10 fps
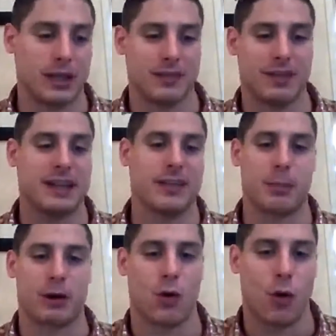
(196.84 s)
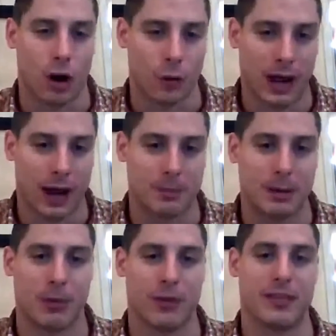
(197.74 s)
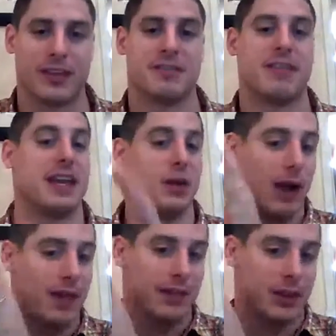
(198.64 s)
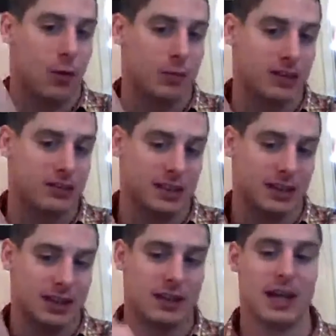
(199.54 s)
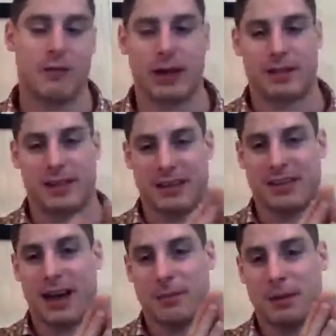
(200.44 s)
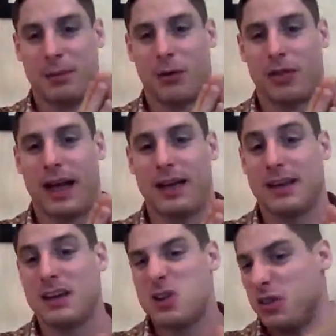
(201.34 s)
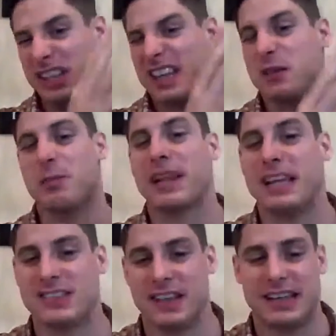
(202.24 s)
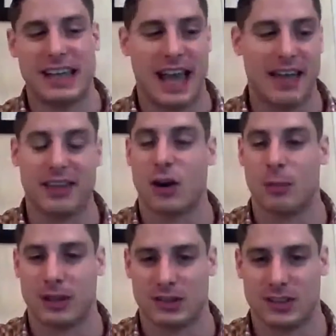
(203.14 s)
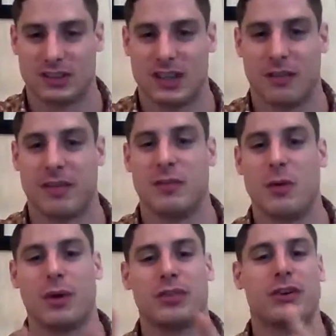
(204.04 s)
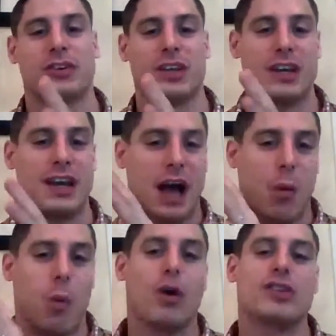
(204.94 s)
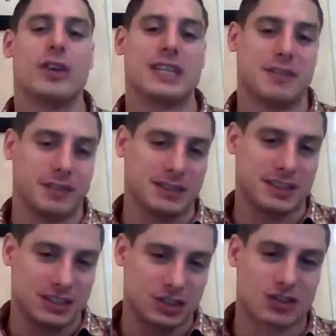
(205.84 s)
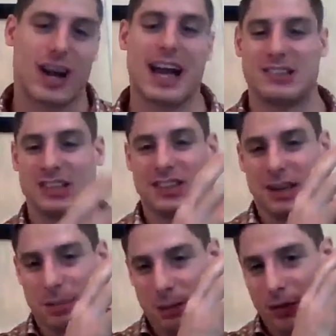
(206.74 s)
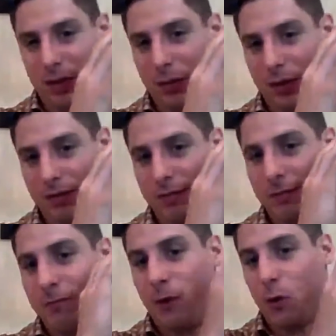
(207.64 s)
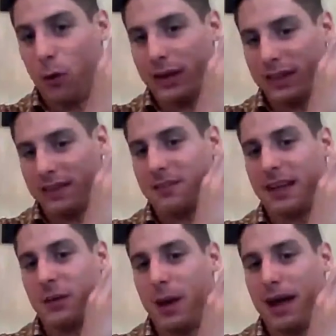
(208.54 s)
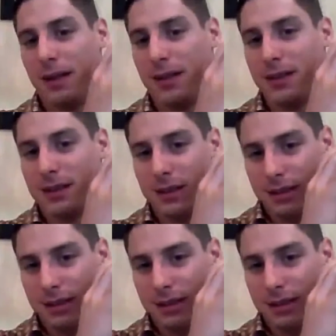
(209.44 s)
divided up our cohort. We had people that did very well at the competition, and we had people that they didn't place in the competition itself. And we wondered, was there a difference in the strategies that the people that were following that did very well